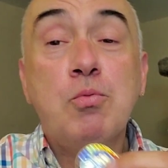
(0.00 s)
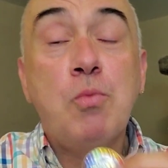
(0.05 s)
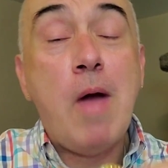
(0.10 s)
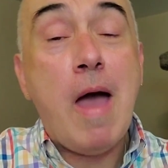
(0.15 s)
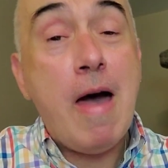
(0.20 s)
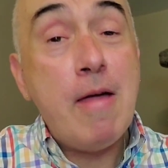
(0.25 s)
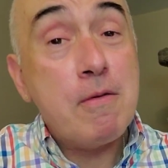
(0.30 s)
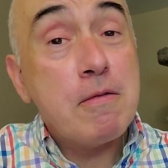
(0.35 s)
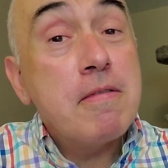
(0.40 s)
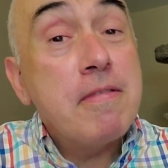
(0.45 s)

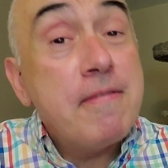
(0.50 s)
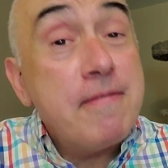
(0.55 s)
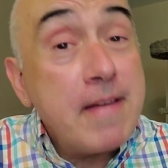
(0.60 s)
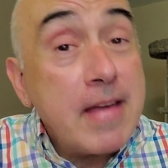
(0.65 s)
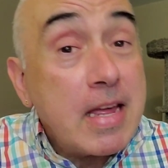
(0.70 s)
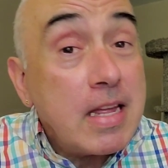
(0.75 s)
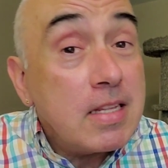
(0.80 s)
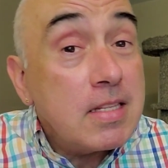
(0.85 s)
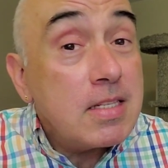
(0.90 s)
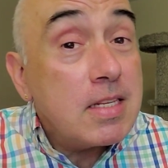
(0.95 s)
this
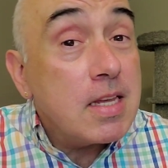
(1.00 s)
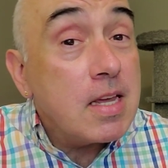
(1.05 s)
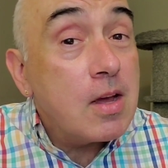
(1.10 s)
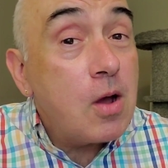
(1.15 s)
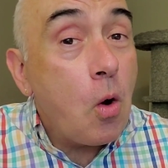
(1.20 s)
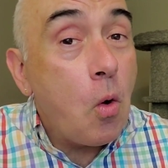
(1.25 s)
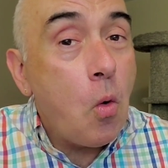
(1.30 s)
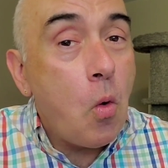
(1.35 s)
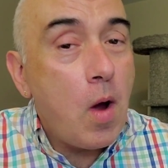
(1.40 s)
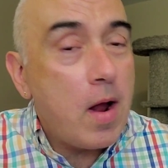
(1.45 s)
rather
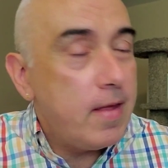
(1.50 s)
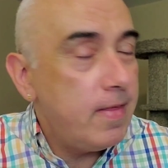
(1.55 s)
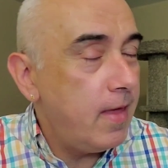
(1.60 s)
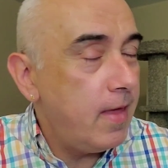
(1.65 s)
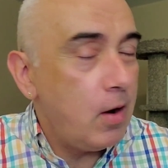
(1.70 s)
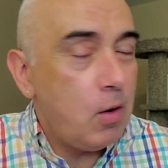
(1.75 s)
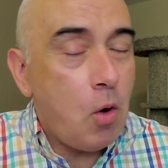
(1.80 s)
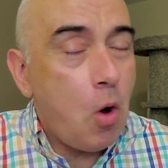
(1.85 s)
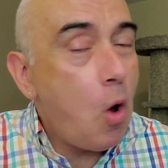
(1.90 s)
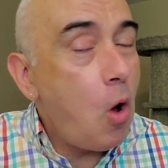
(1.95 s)
fancy
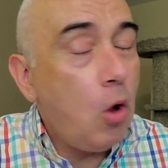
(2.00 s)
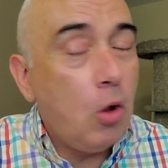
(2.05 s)
coin.